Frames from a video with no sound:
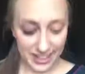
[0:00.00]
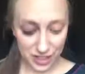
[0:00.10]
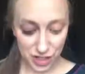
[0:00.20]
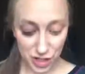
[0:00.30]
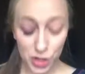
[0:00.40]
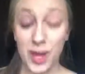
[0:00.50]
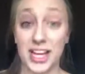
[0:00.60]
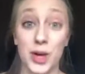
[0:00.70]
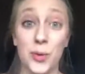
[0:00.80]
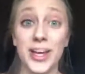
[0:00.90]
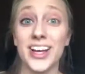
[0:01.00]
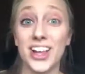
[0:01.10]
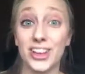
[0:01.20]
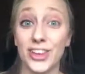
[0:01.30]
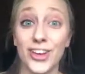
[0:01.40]
to show you a quick
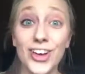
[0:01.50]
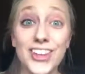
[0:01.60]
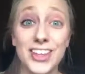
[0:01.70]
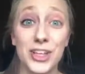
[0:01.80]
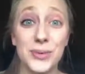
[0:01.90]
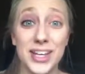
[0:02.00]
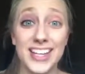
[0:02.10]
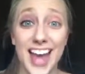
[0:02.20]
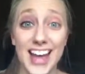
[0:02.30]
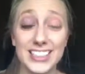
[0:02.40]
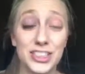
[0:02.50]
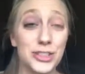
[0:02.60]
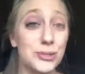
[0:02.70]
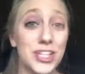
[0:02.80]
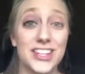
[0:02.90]
look that you can get
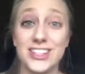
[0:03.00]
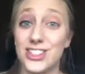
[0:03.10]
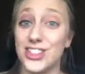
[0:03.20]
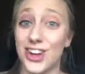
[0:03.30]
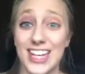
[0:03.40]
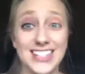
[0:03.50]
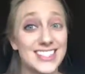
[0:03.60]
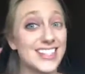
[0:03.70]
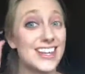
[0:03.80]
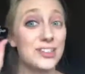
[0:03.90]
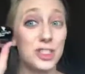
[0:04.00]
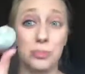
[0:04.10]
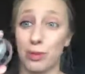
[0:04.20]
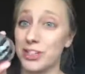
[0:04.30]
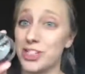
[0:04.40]
using just
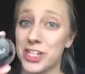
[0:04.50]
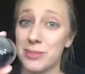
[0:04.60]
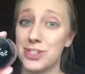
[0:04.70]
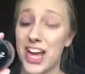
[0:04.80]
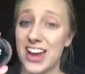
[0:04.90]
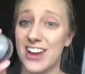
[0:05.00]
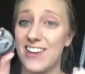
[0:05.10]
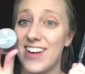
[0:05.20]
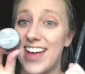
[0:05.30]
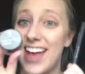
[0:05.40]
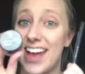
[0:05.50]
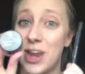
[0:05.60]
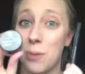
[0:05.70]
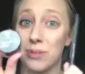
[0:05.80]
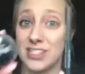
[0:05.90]
Splurge Cream Shadow
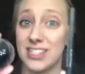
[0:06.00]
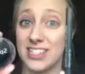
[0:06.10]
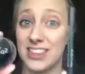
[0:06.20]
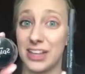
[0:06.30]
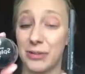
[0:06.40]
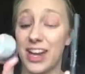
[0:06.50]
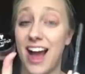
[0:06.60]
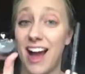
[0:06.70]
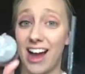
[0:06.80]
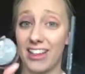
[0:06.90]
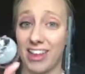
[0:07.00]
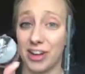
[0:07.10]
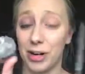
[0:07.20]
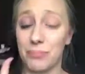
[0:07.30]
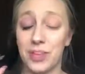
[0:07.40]
and our Precision Liquid
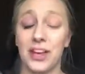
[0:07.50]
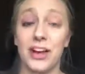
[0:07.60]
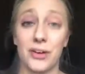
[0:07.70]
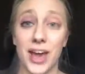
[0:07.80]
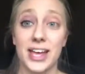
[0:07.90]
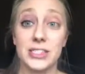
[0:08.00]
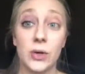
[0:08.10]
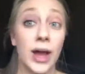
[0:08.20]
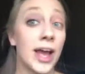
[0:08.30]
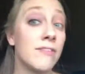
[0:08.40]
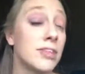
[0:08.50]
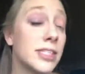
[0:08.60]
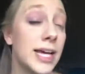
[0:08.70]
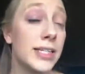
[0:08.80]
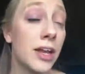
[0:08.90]
Eyeliner. Okay, so I have
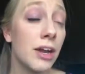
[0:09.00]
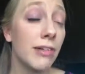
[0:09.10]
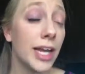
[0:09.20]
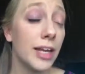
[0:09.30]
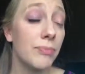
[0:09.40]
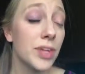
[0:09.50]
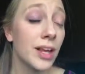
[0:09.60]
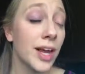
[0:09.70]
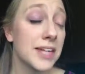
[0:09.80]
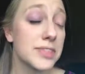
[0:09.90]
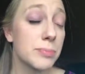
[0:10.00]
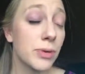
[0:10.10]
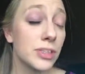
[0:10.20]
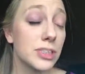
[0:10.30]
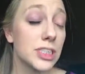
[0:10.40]
this eye done already. I have
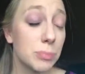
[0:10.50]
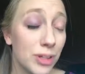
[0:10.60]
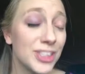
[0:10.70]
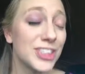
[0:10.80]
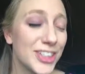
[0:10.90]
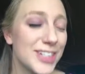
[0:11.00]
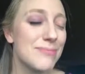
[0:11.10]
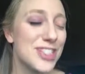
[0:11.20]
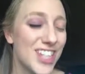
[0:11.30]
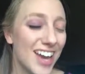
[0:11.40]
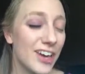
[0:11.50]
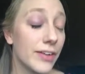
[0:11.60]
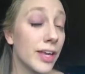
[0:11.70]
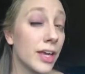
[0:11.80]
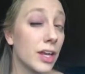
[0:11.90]
Splurge Cream
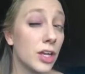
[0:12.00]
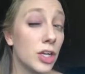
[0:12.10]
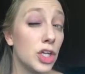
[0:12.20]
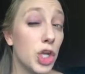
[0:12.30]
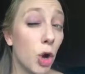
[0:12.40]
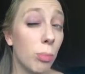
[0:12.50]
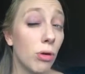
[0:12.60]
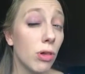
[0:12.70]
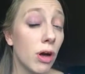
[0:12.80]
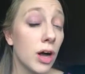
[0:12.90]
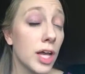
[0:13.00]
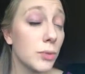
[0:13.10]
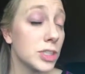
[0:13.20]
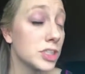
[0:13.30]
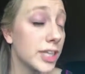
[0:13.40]
Shadow in Noble
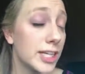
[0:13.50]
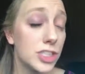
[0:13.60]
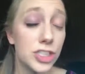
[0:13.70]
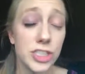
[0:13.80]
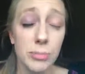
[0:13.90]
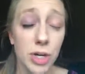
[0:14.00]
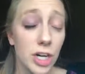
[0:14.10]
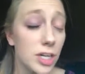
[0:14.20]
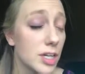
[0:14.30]
on, which is a shimmer,